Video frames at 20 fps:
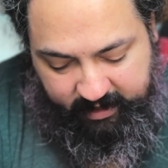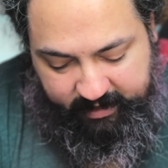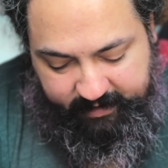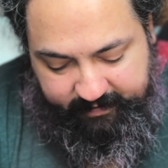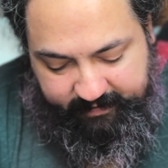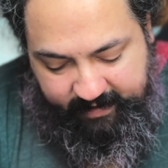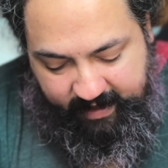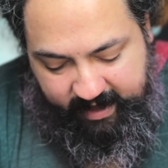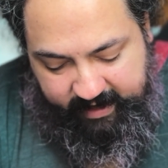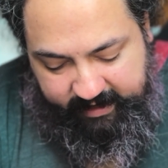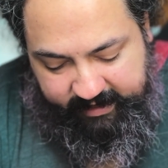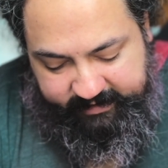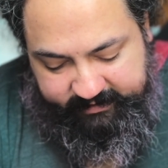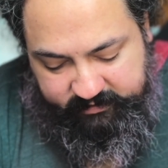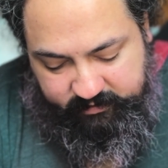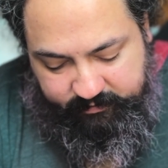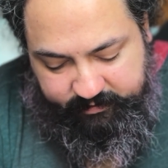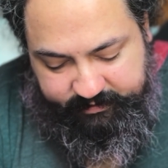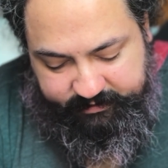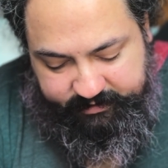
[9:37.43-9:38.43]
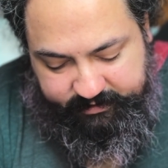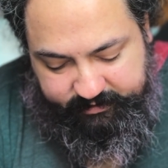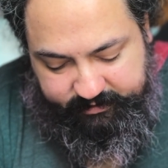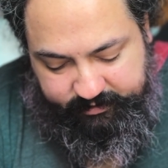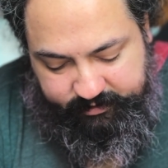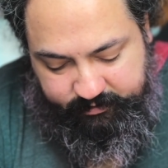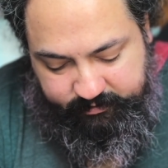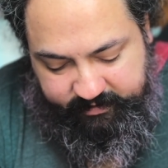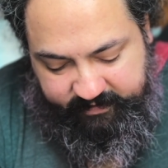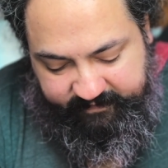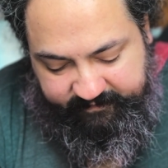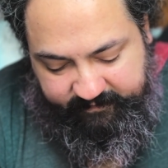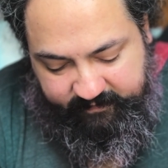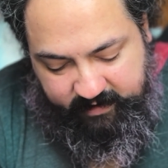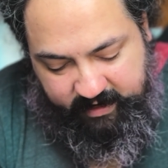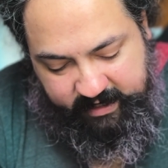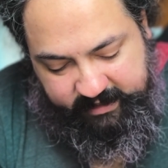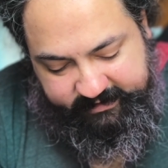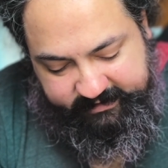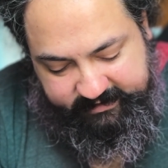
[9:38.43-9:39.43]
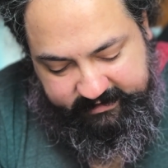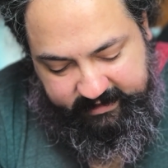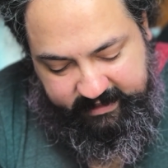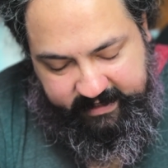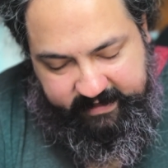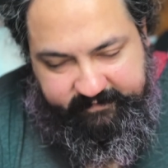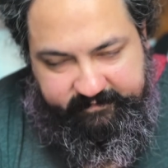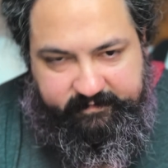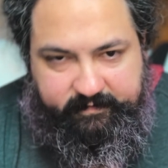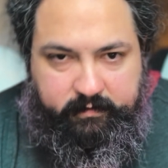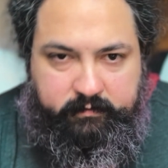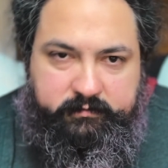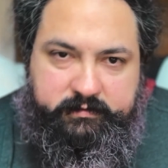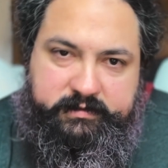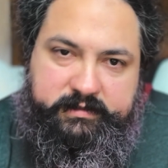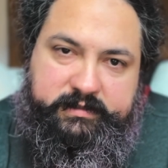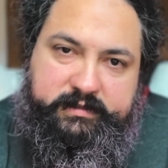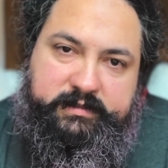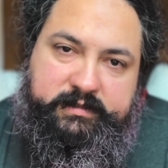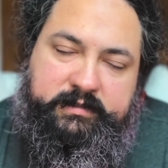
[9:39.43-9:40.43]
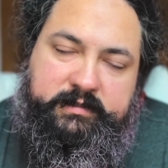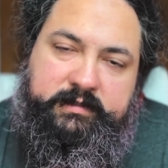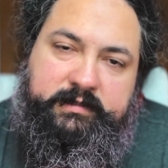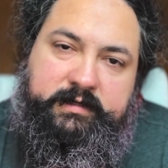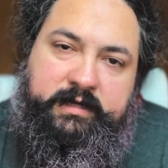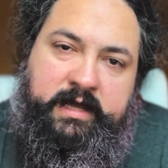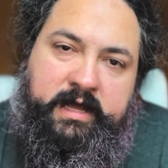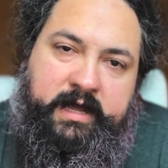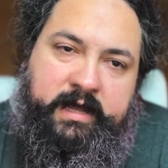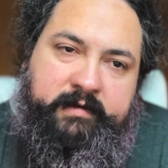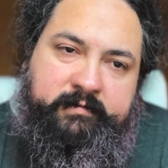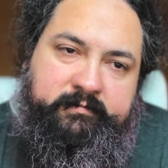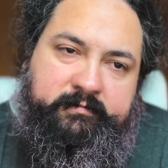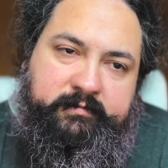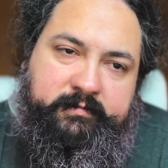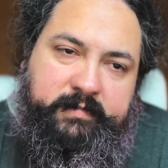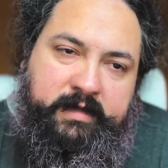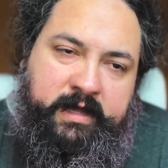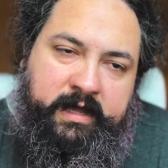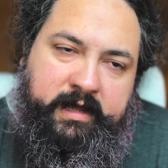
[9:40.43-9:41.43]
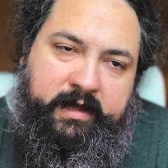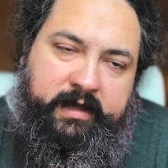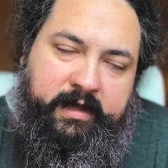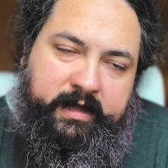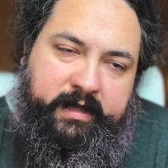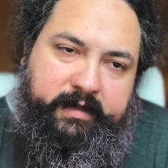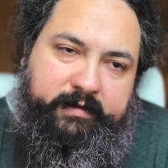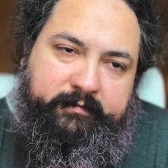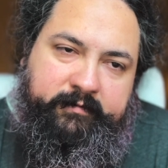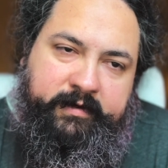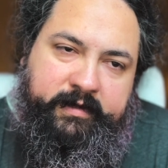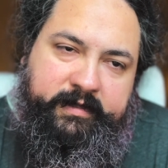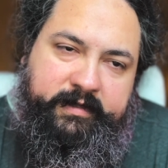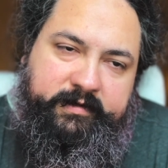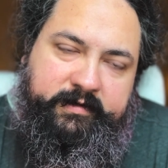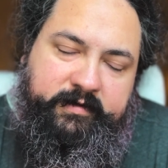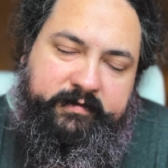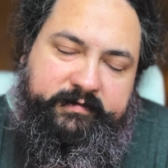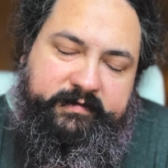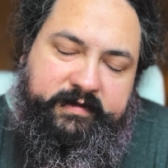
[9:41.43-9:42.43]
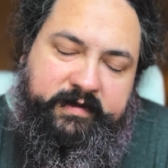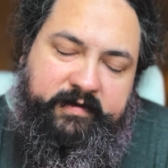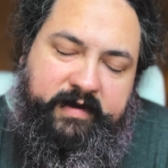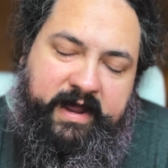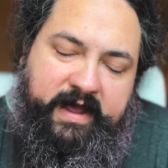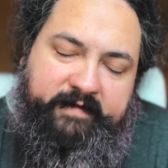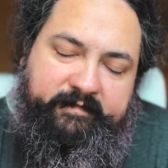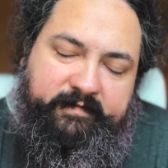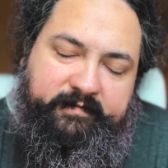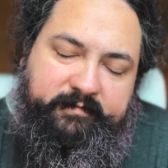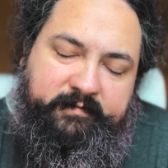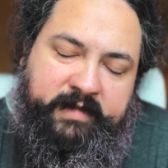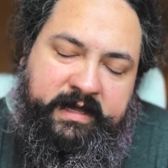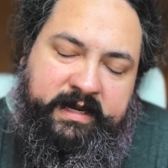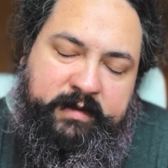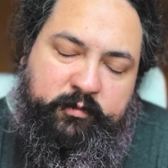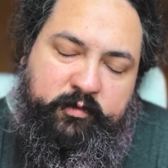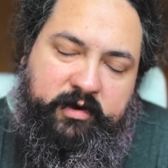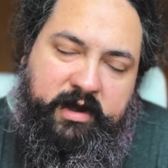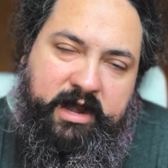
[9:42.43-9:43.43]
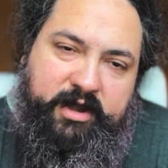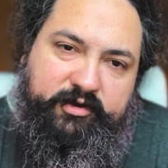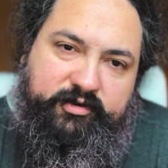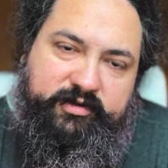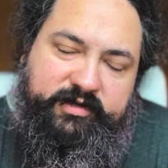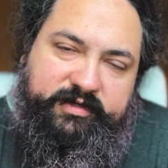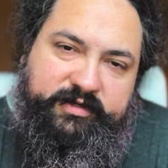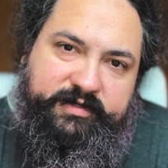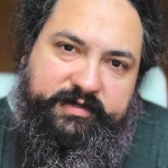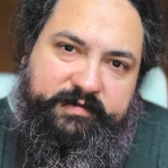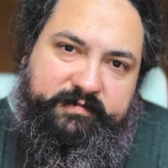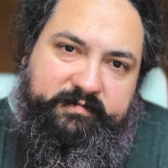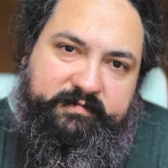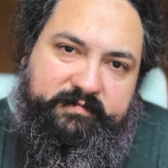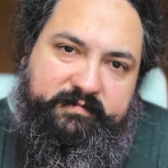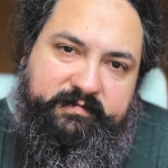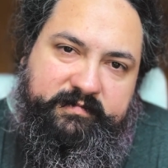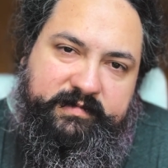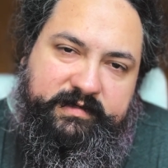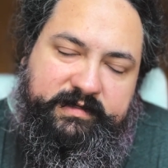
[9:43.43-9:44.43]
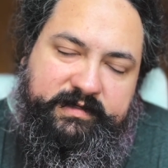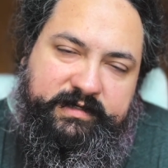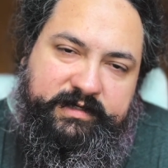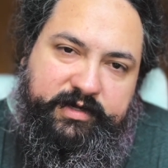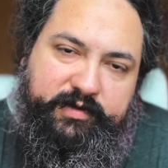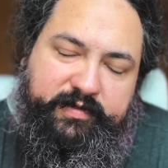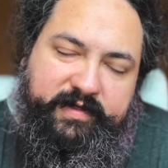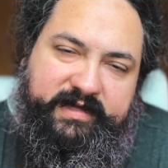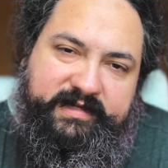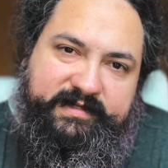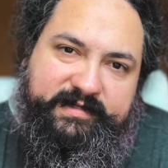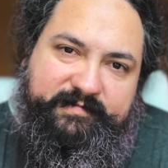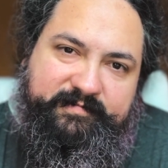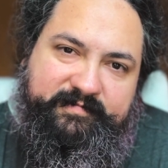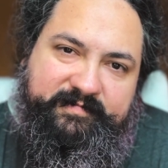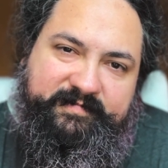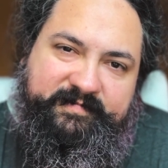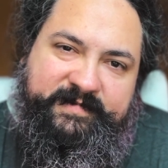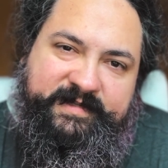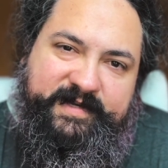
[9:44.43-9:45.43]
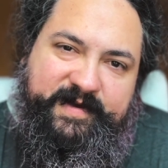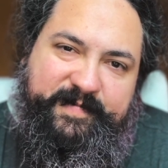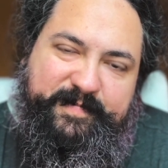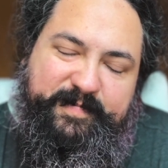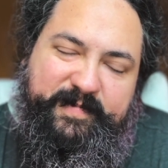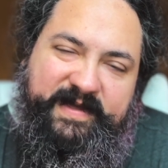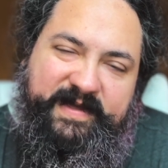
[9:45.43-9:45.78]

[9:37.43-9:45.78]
that is going to do it for us today, folks. I really just don't have any more energy to do this. So,